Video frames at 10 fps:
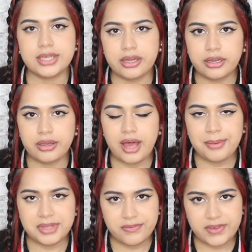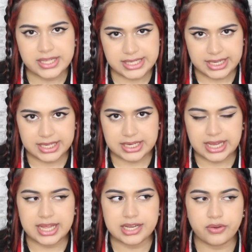So I'm in year 13
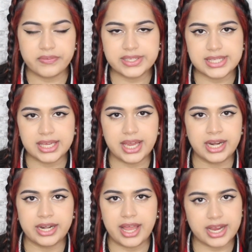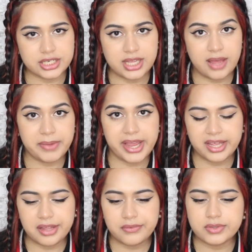and obviously I didn't actually have my
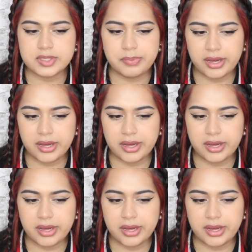A-levels,